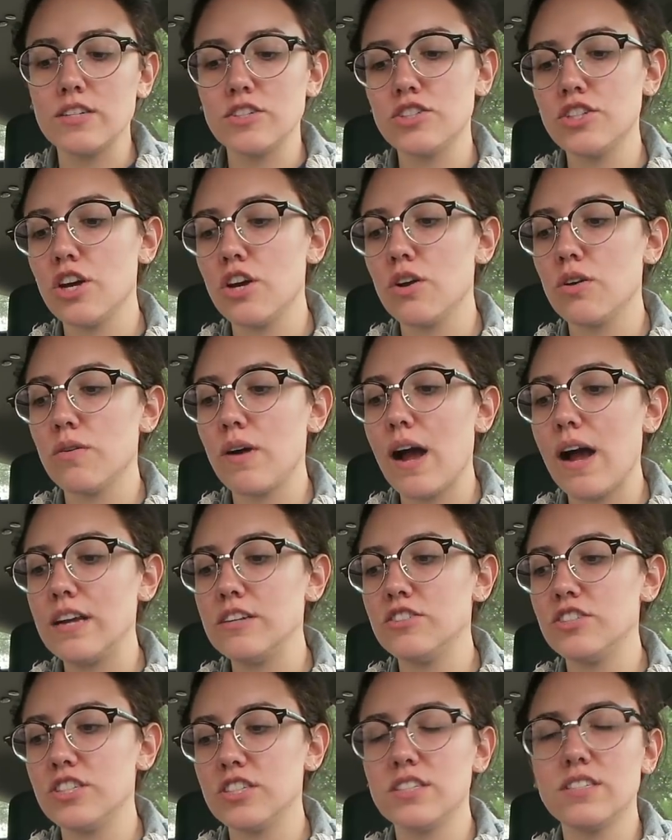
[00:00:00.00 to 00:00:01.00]
And so
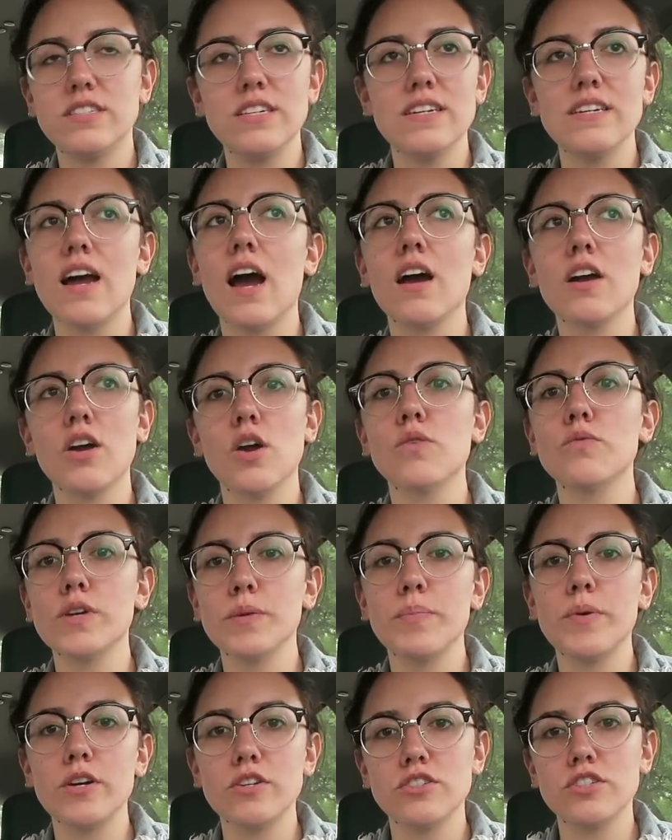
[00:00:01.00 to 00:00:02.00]
I just did not go
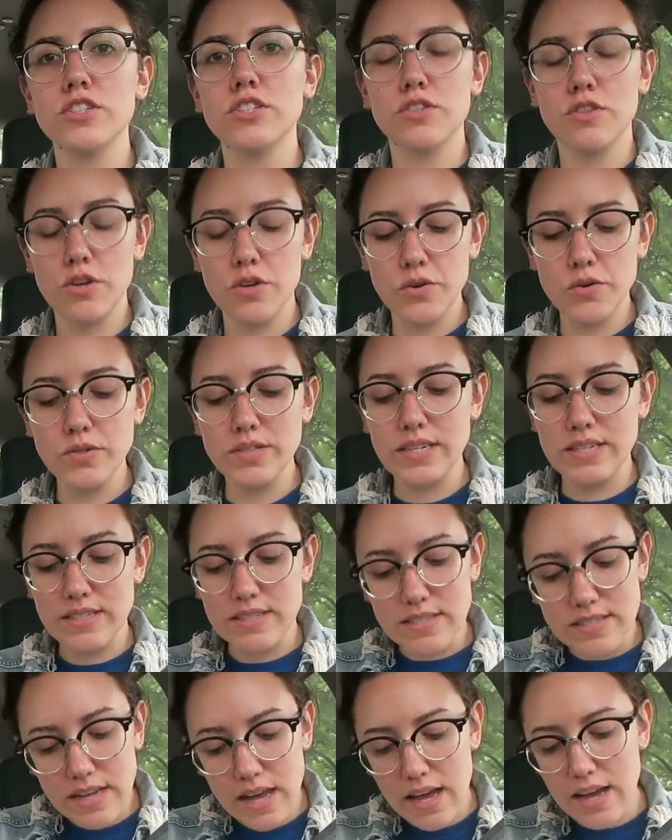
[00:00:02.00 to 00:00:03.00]
repurchase those.
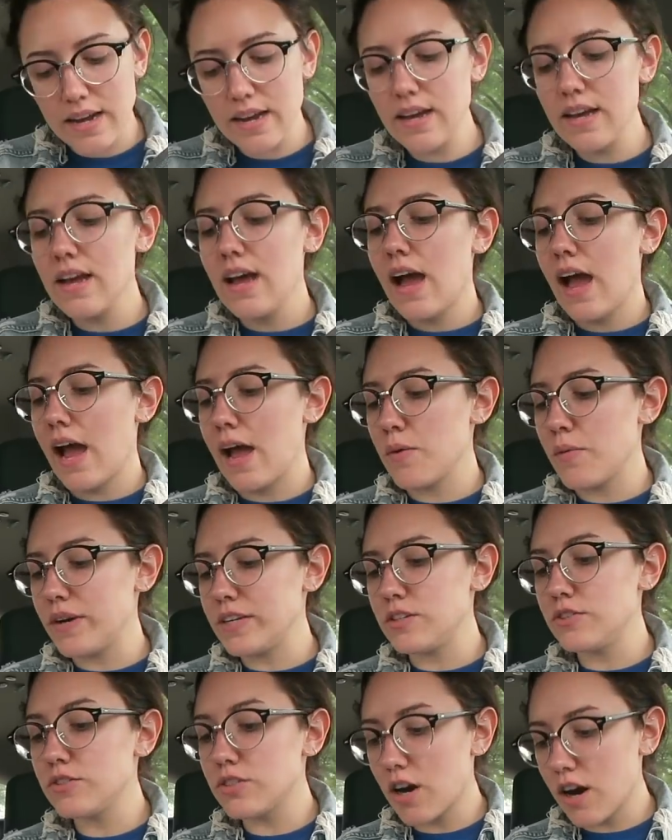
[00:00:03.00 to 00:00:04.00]
Instead, I
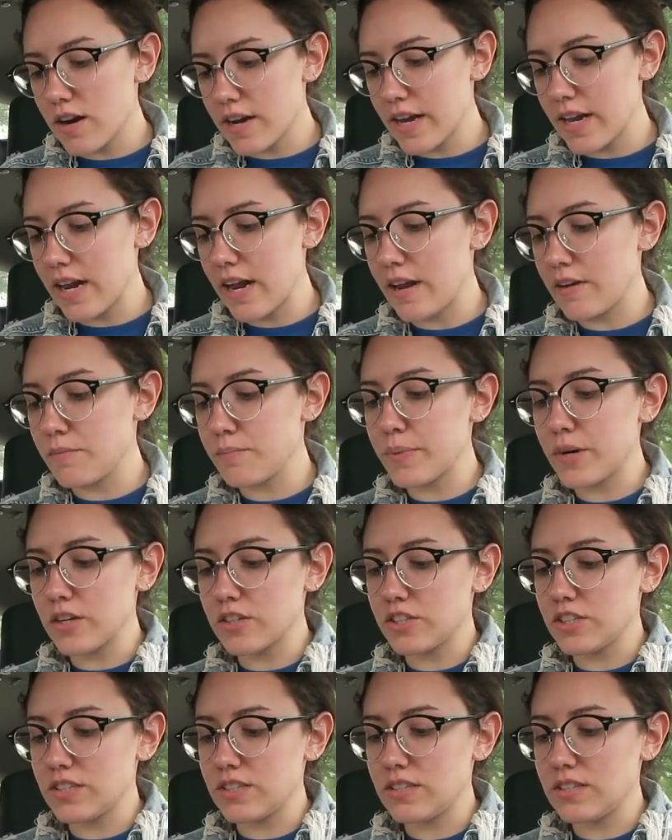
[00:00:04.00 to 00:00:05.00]
went to Target and
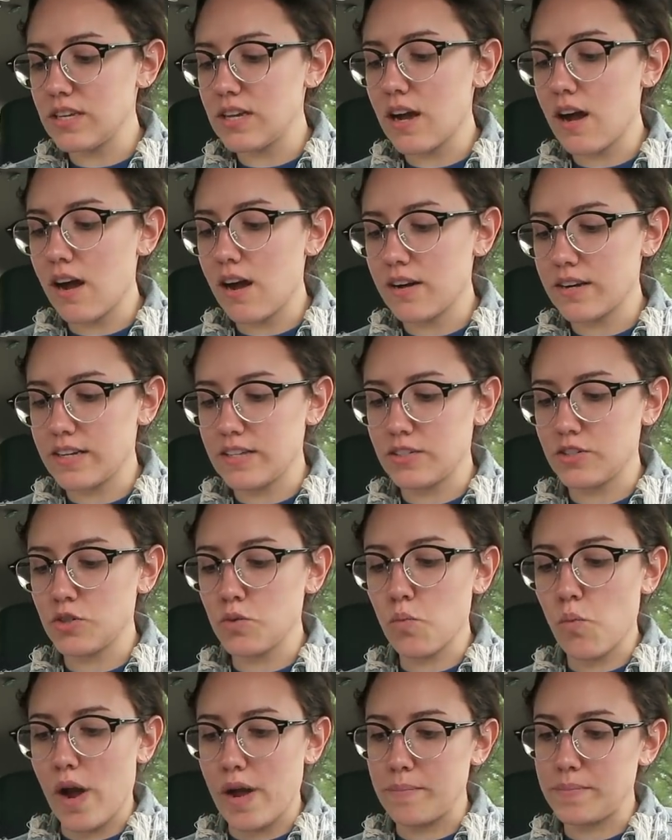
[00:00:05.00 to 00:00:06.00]
purchased the
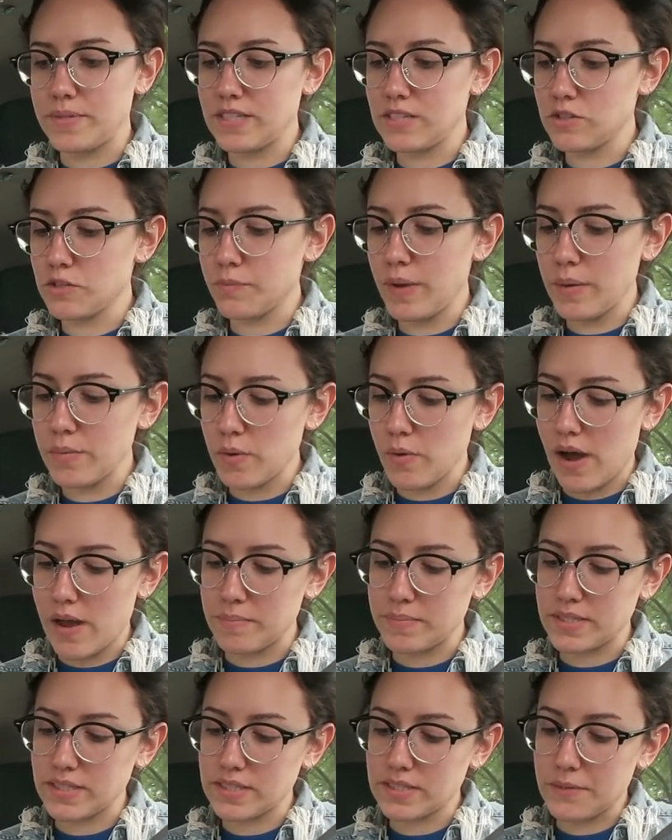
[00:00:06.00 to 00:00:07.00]
Honest wipes. These are baby
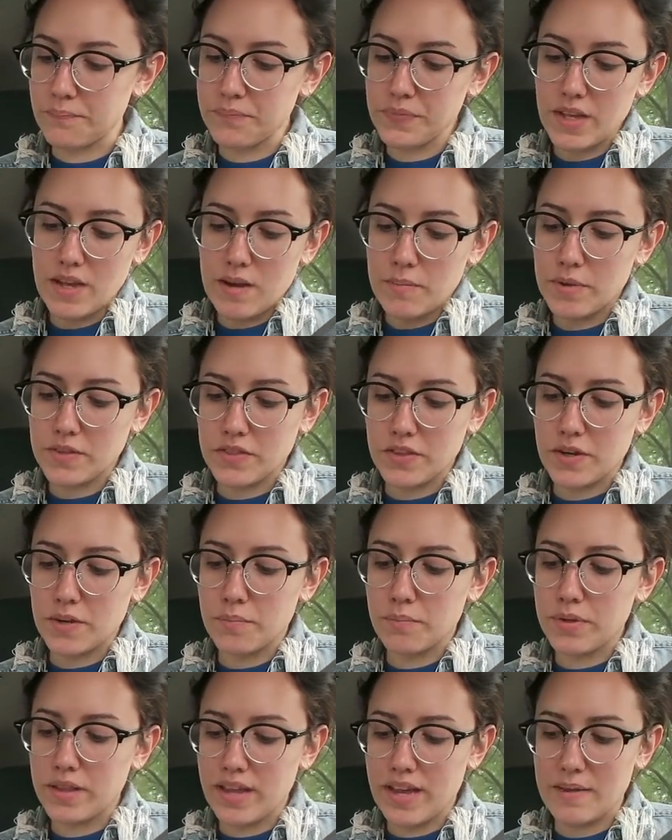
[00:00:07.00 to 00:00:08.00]
wipes, but
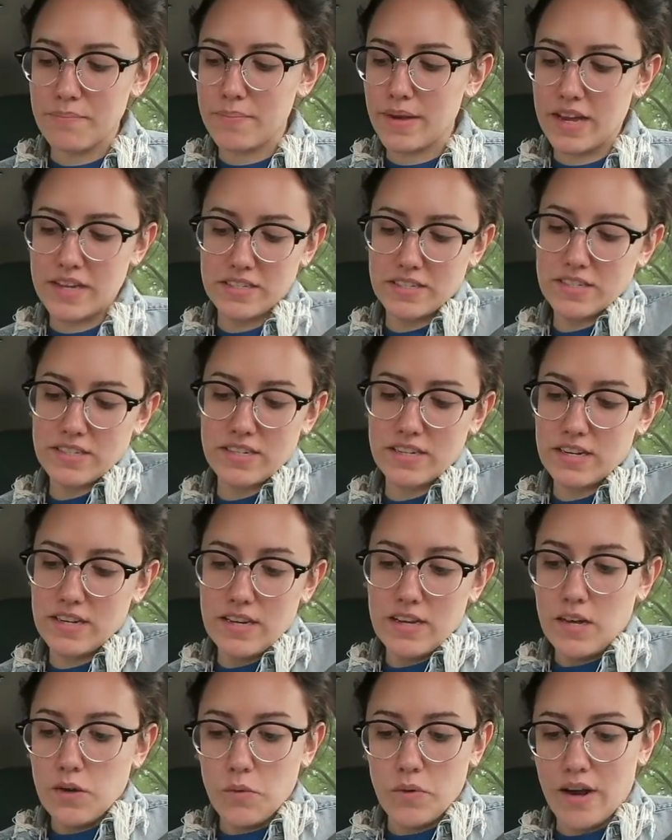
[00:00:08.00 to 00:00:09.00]
they're plant-based,
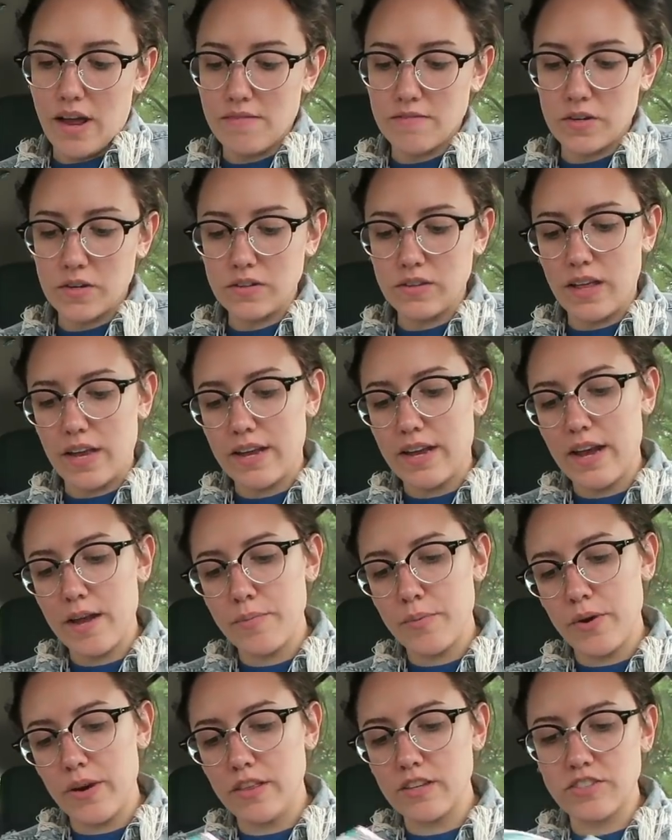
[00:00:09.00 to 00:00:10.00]
whatever, like
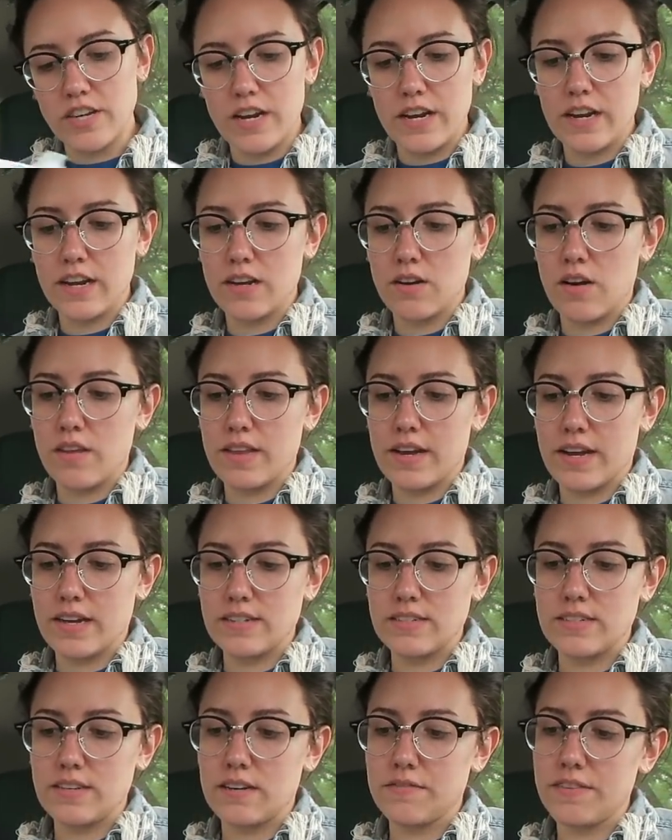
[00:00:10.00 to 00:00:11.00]
hypoallergenic and all that
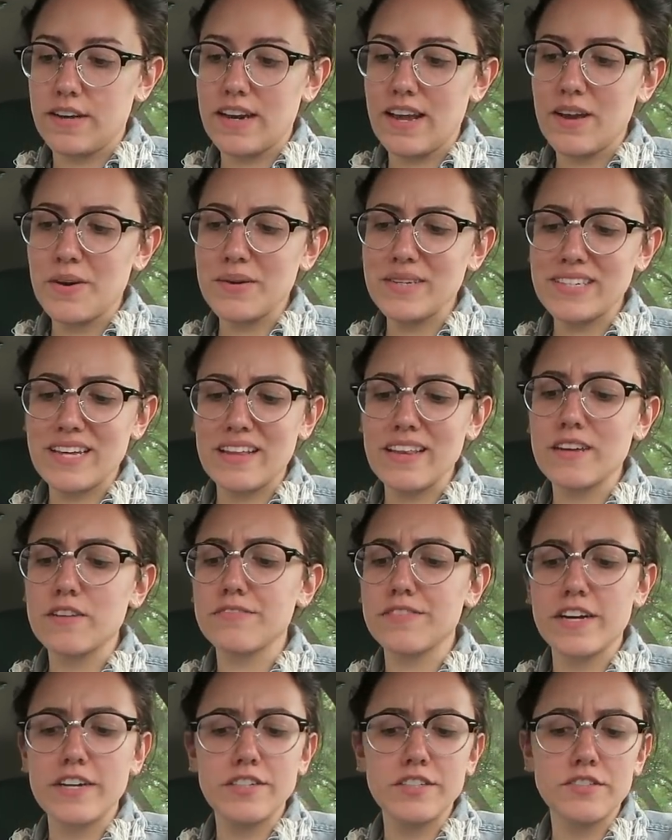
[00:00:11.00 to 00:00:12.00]
kind of stuff. And I always get like
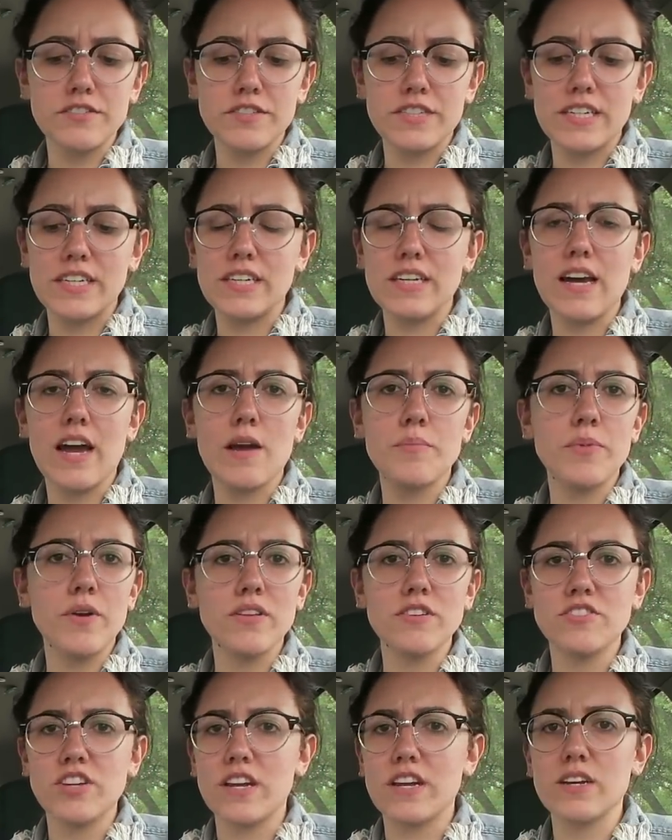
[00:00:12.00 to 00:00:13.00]
fragrance-free,
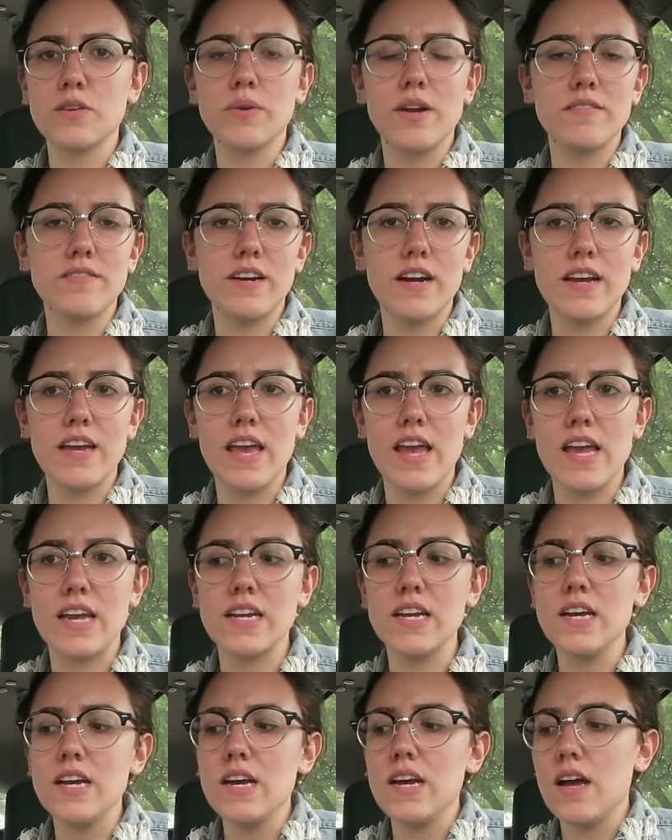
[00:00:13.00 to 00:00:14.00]
hypoallergenic whenever I
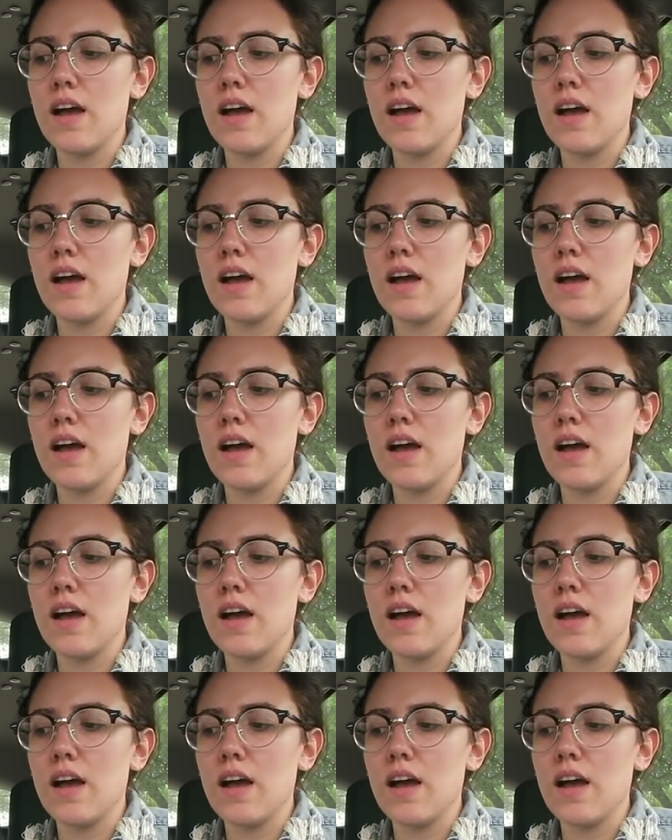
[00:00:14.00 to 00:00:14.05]
can.